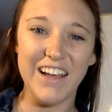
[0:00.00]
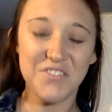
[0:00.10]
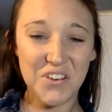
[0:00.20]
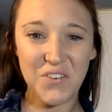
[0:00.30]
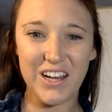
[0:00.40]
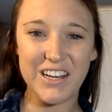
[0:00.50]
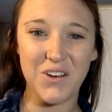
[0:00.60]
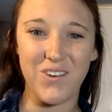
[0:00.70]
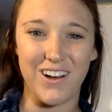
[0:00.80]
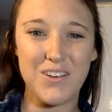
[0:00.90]
everyone,
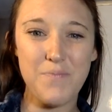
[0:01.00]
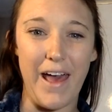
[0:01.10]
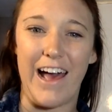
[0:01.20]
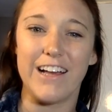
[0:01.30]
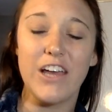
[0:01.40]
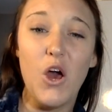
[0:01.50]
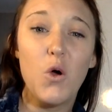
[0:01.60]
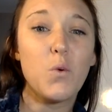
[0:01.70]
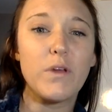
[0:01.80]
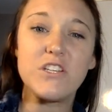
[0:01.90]
welcome back.
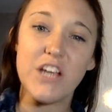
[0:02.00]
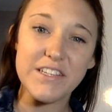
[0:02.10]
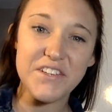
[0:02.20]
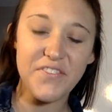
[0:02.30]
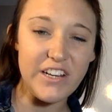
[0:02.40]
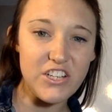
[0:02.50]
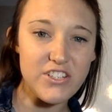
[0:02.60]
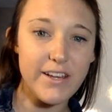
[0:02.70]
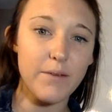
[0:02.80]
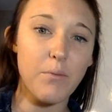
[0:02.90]
We just
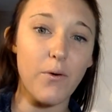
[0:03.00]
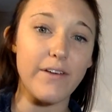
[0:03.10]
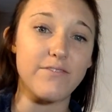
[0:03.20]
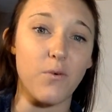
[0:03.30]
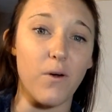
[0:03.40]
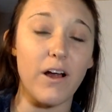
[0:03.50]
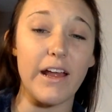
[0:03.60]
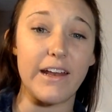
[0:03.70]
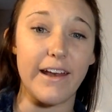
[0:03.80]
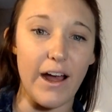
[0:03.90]
finished 10.4
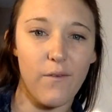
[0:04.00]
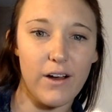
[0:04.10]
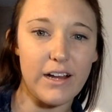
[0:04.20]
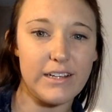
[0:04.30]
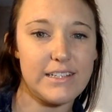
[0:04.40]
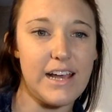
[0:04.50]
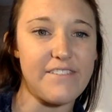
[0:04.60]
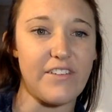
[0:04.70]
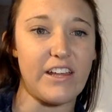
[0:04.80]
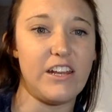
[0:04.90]
and now we're going to
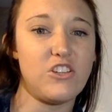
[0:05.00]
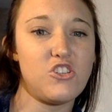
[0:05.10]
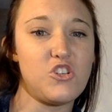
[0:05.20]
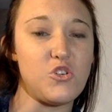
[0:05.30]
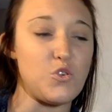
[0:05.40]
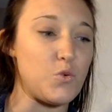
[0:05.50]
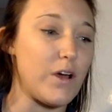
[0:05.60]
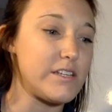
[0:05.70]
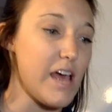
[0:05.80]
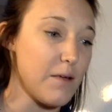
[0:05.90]
dive in to
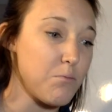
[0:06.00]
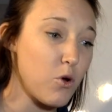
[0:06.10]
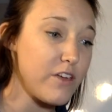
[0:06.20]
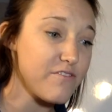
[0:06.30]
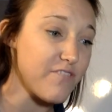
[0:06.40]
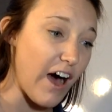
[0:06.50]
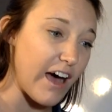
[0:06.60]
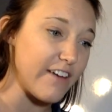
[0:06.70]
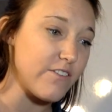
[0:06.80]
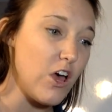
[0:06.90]

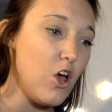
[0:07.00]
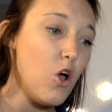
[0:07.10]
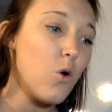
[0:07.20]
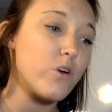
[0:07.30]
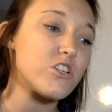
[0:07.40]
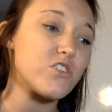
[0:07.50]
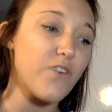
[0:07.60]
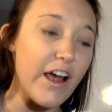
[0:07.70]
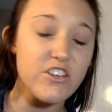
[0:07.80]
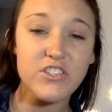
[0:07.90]
10.5, which is
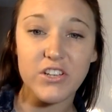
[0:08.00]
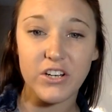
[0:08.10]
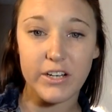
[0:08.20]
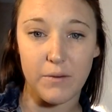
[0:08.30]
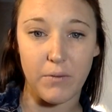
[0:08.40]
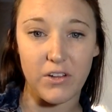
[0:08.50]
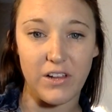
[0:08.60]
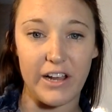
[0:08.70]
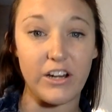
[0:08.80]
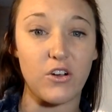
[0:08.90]
fractions on a number
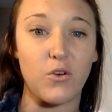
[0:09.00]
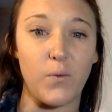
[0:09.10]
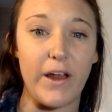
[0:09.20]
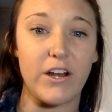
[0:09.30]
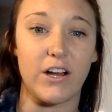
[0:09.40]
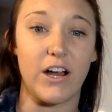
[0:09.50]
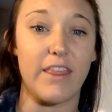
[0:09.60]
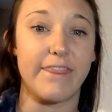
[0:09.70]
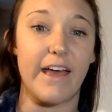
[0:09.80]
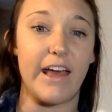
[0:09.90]
line greater
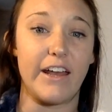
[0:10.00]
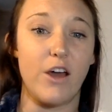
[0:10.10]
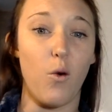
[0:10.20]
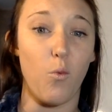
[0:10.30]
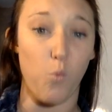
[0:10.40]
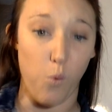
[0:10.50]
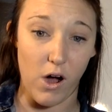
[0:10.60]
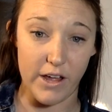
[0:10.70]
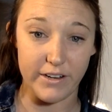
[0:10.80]
than 1.